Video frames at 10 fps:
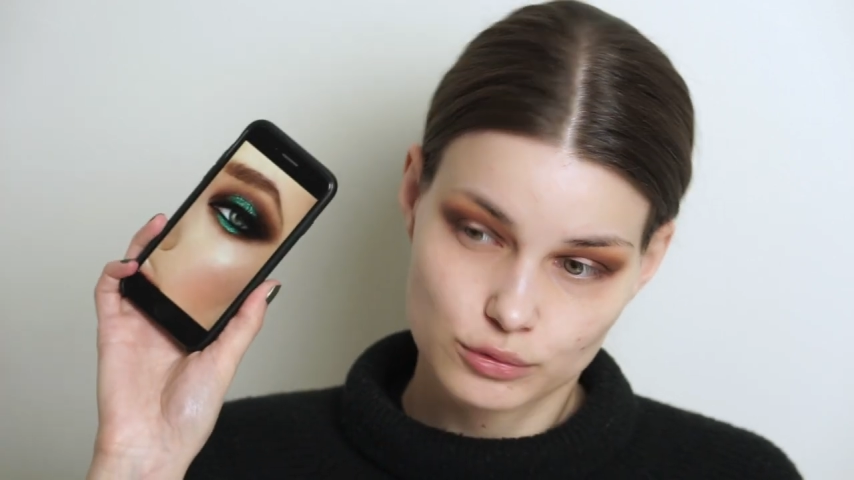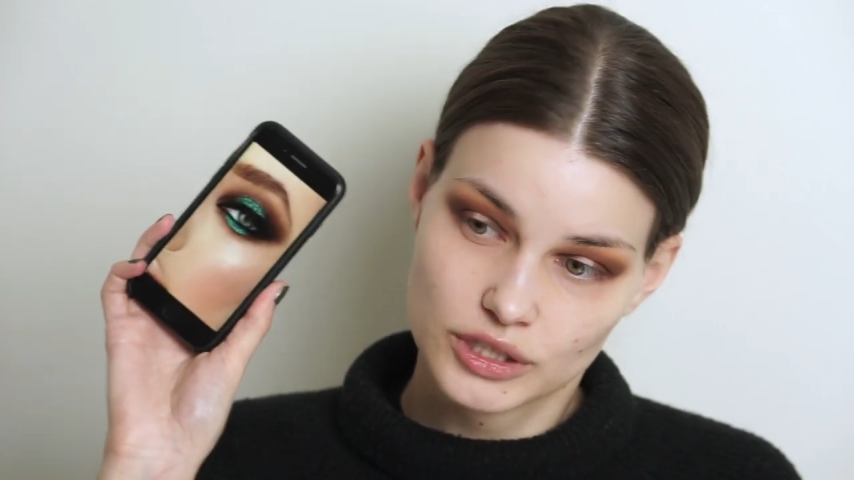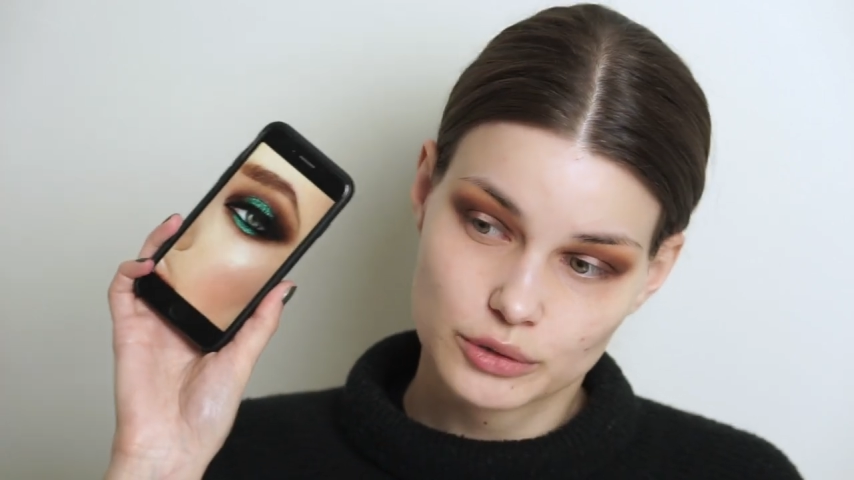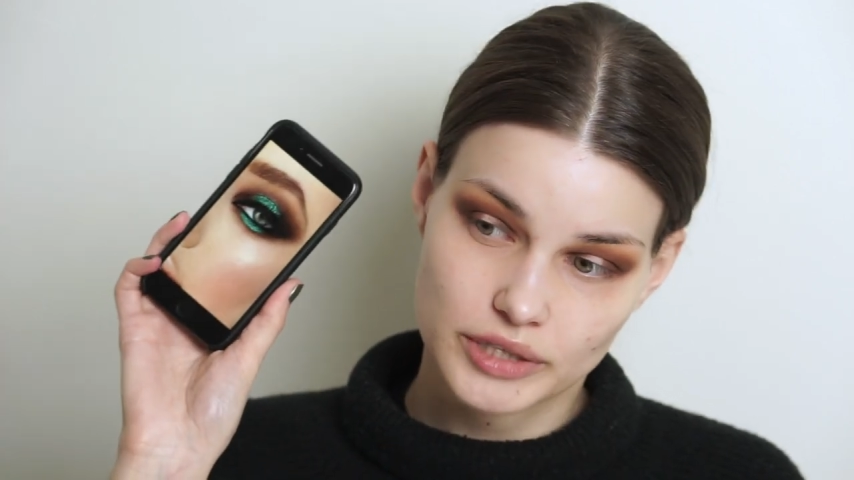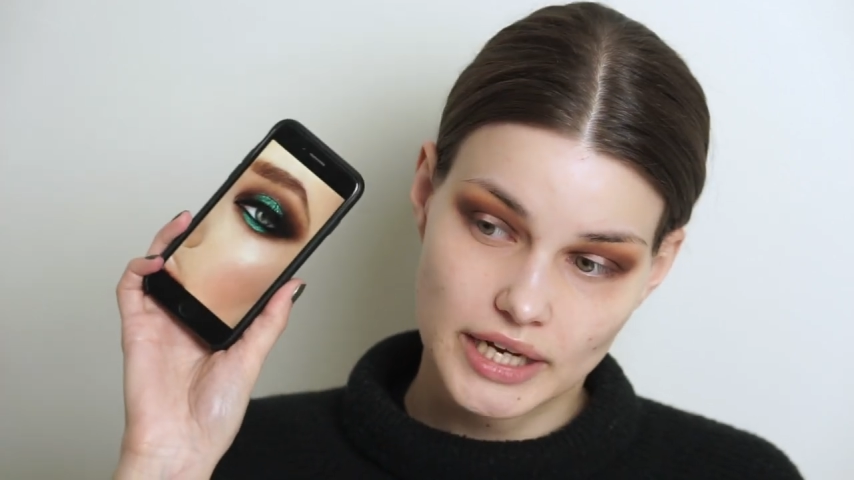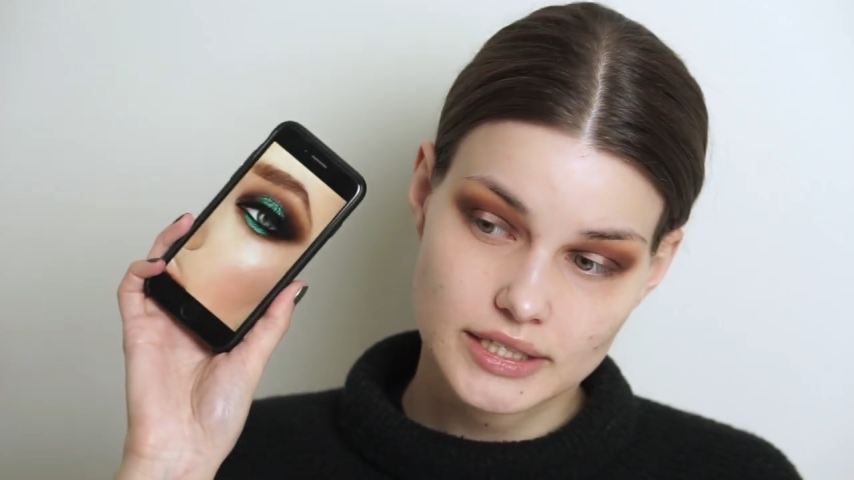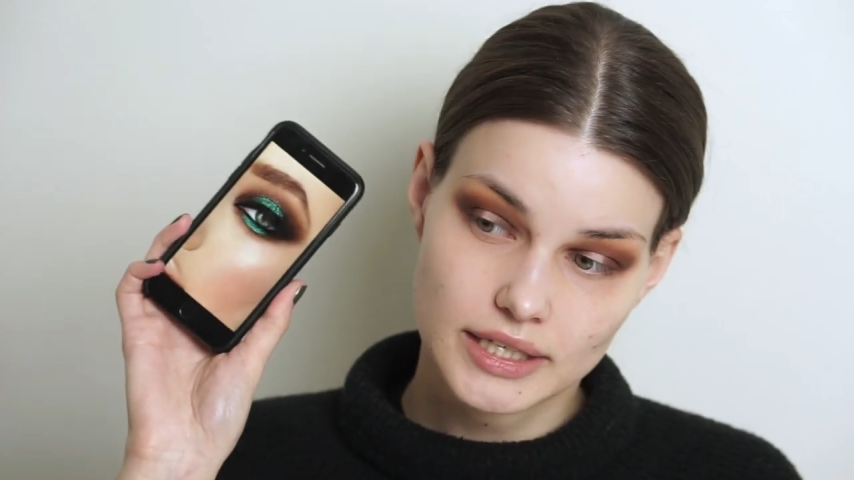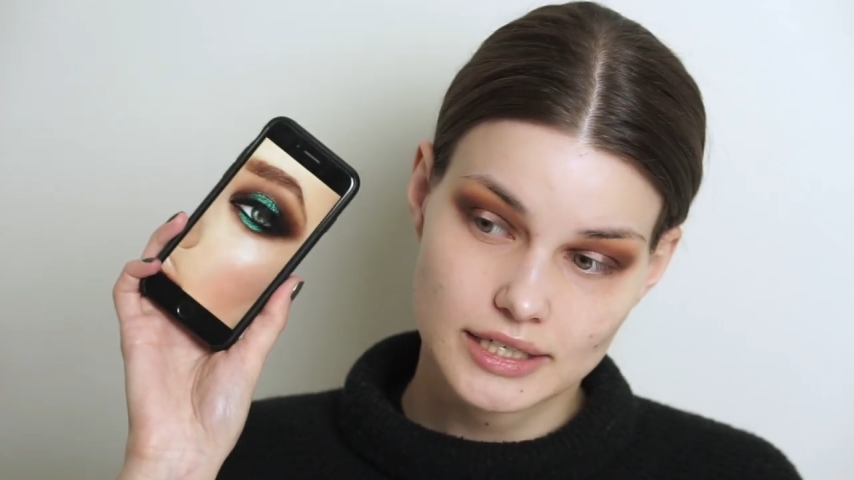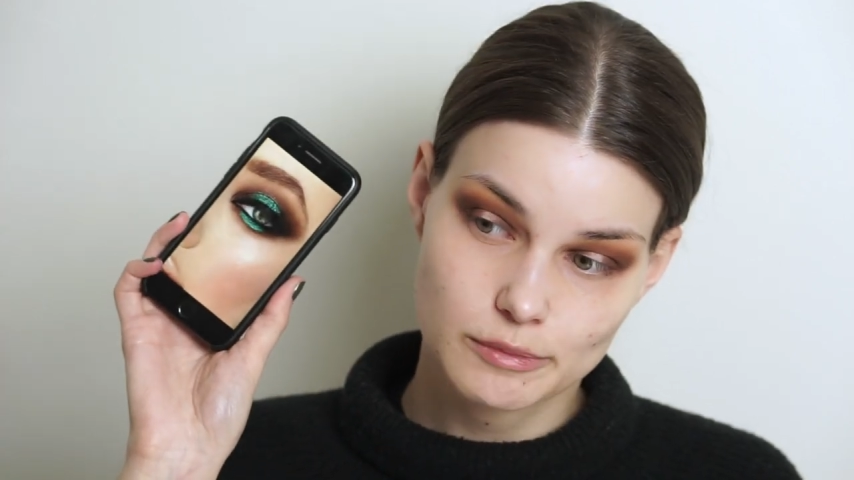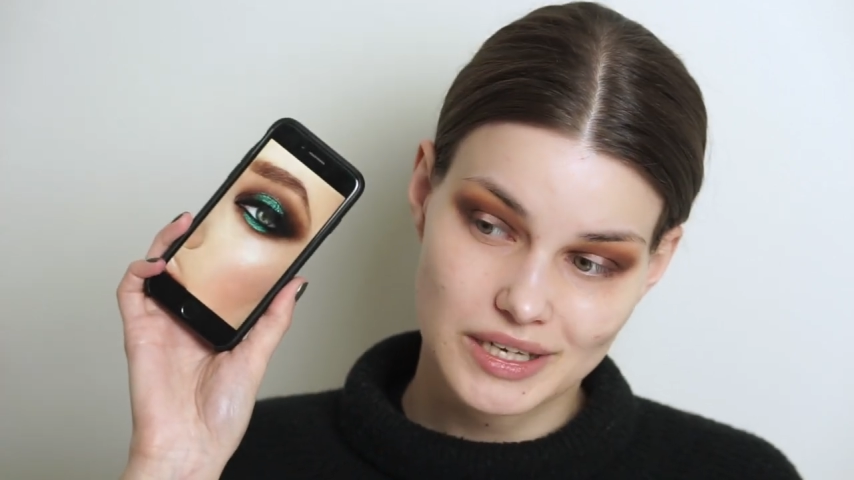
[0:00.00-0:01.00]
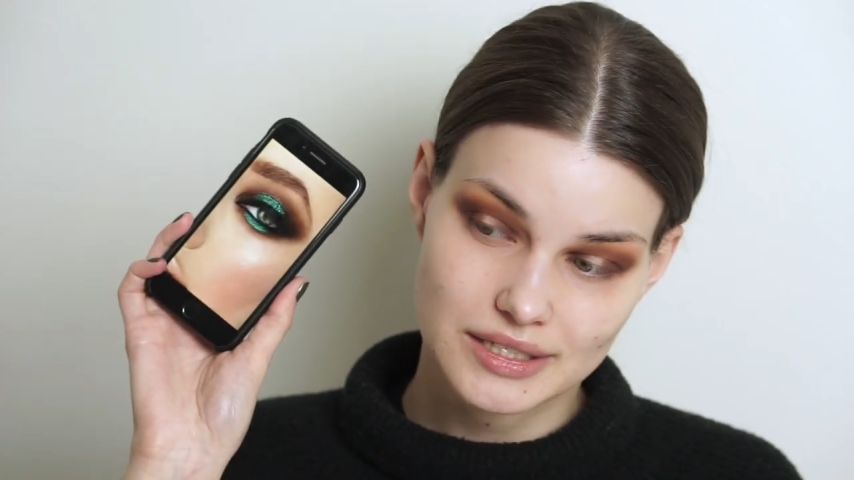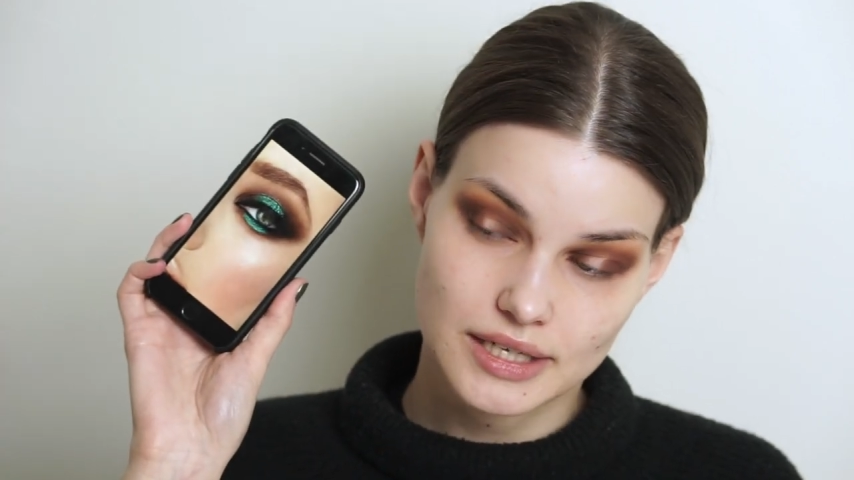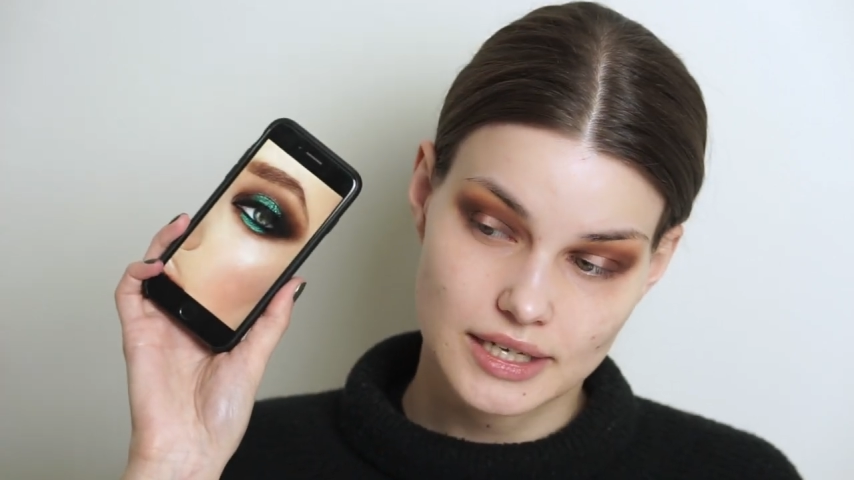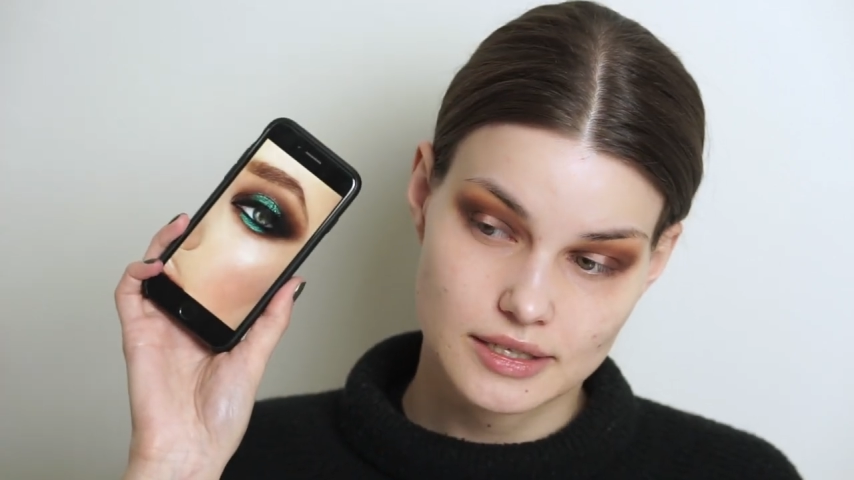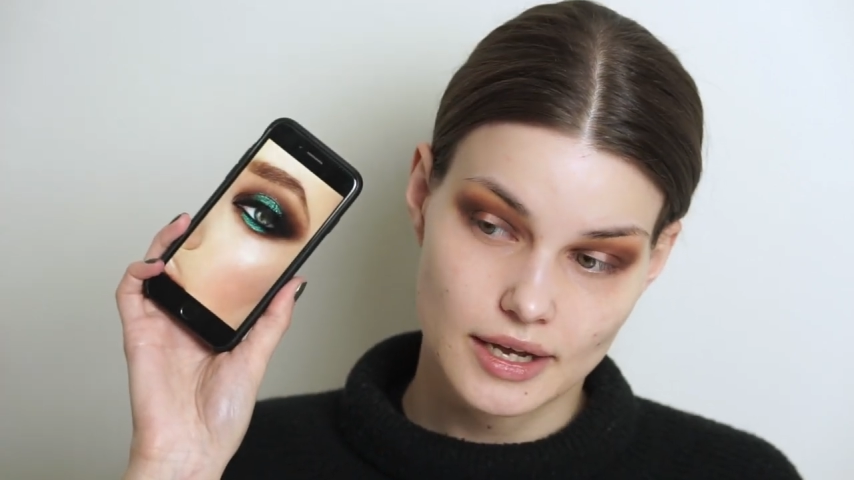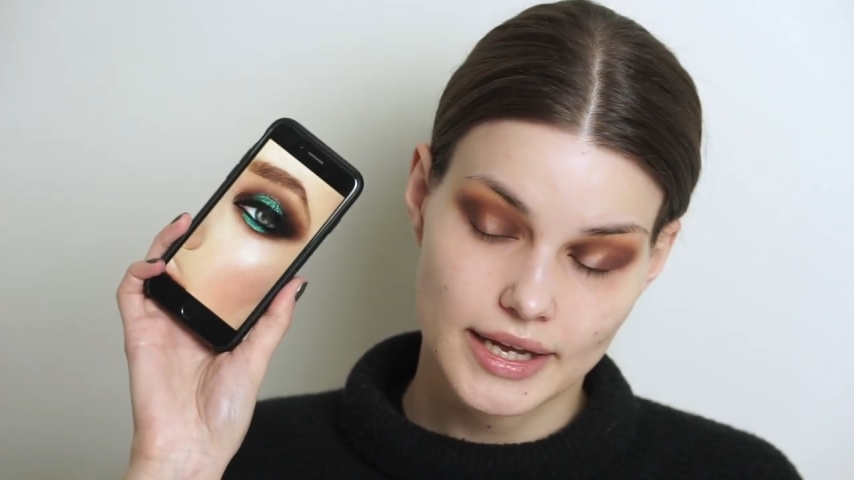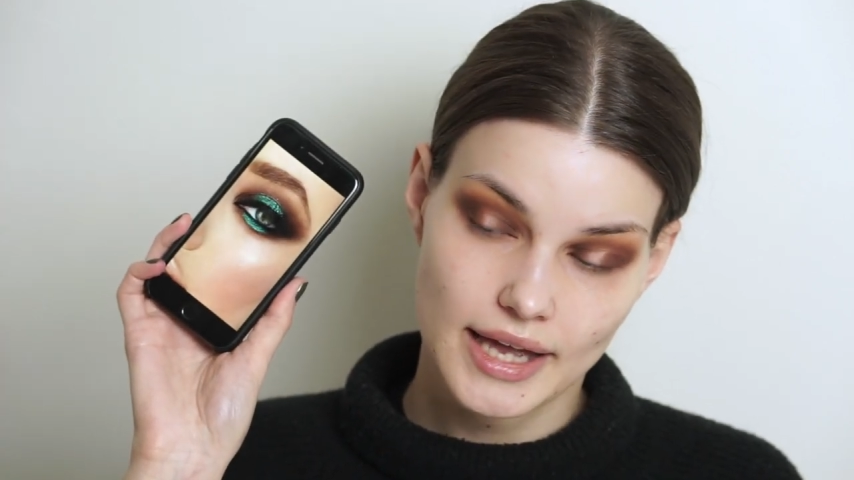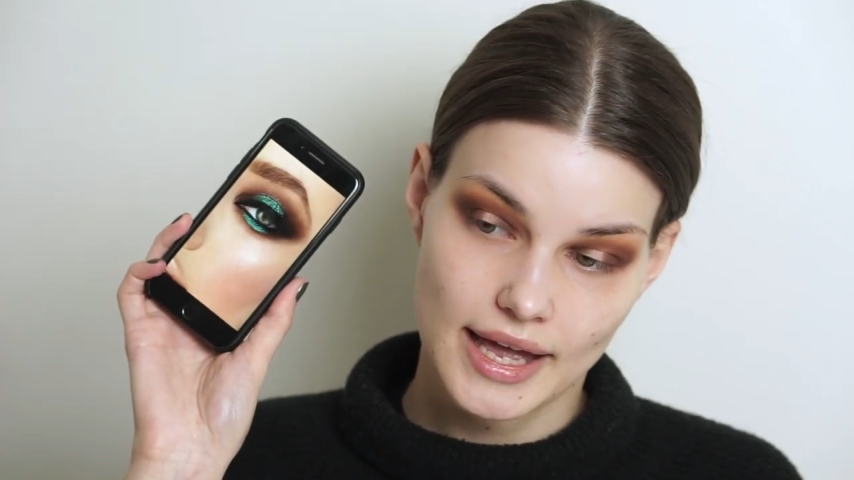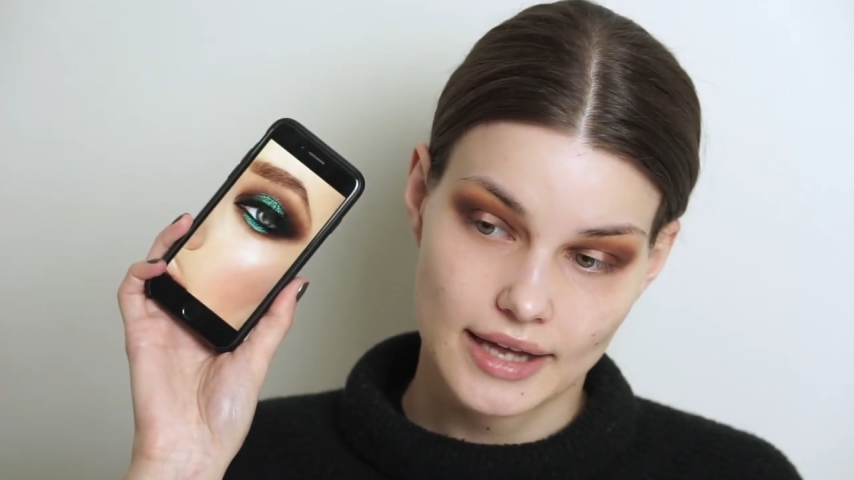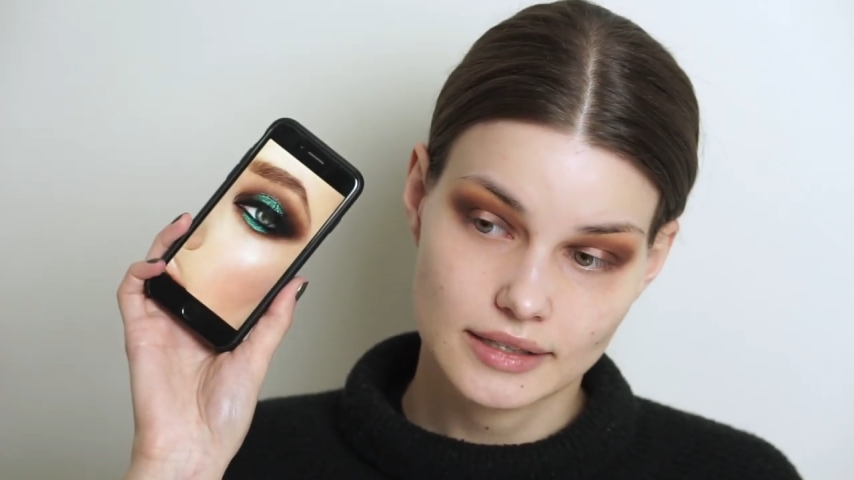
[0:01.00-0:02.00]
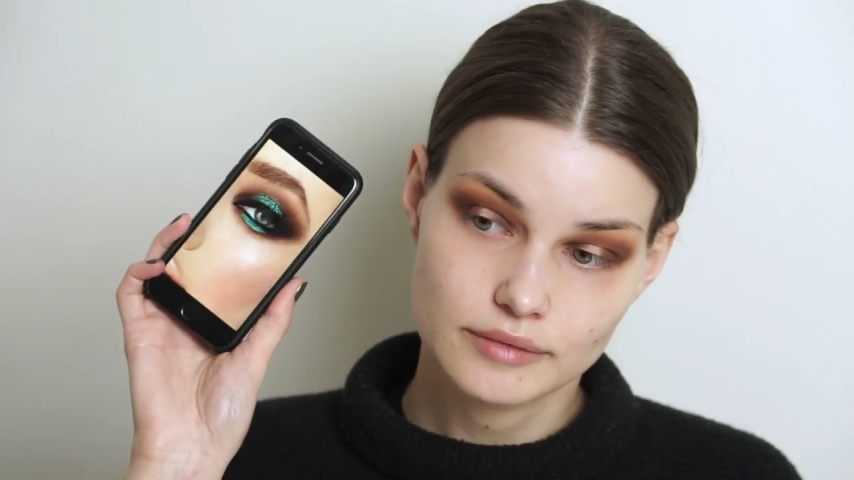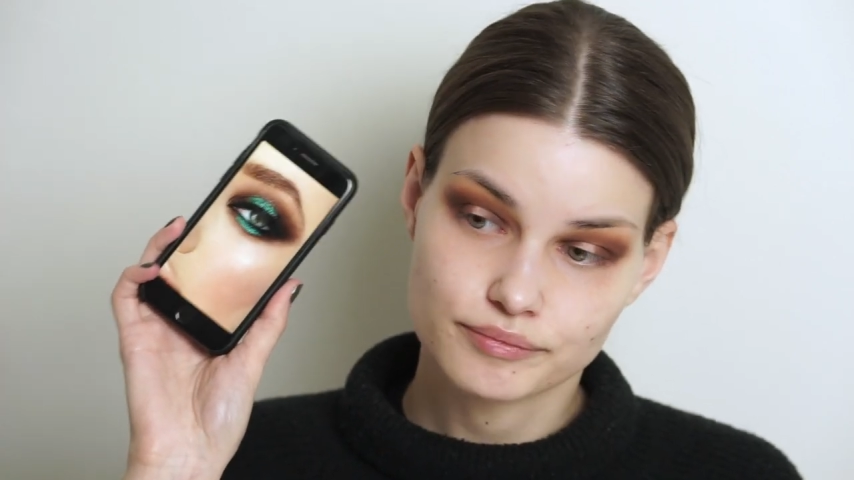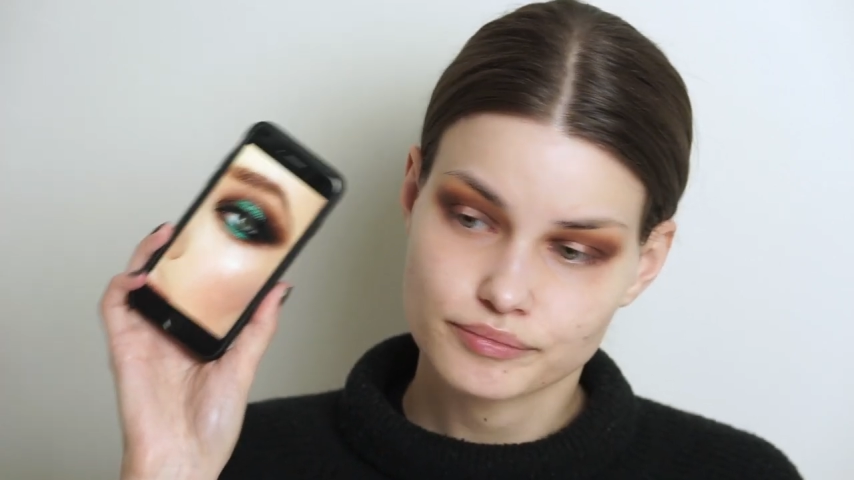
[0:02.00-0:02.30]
recreate it as best as I can.